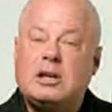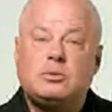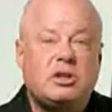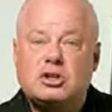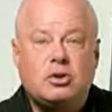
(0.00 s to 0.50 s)

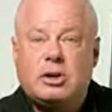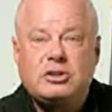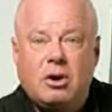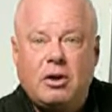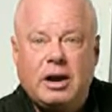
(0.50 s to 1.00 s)
what? The stories
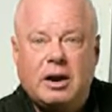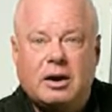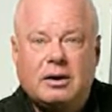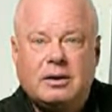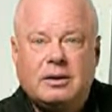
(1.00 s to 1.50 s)
are all there.
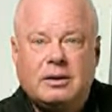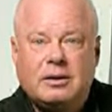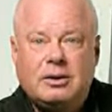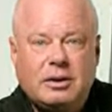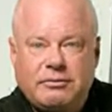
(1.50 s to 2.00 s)

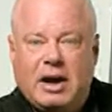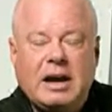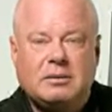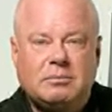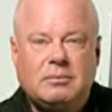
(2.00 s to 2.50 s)
You can
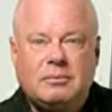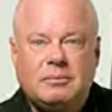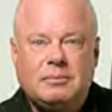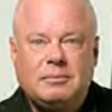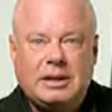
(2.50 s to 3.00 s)
find them
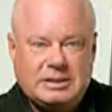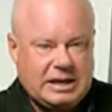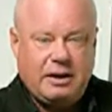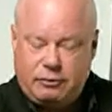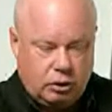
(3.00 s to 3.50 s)

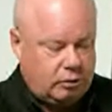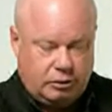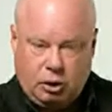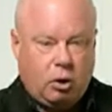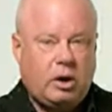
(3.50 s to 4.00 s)
inside of
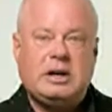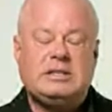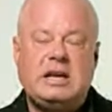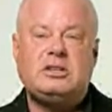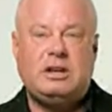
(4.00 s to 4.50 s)
the
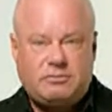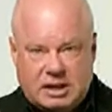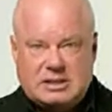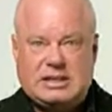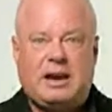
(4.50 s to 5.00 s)
organization,
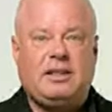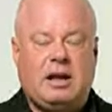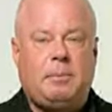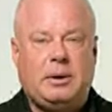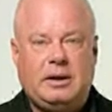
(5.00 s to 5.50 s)
inside of the company.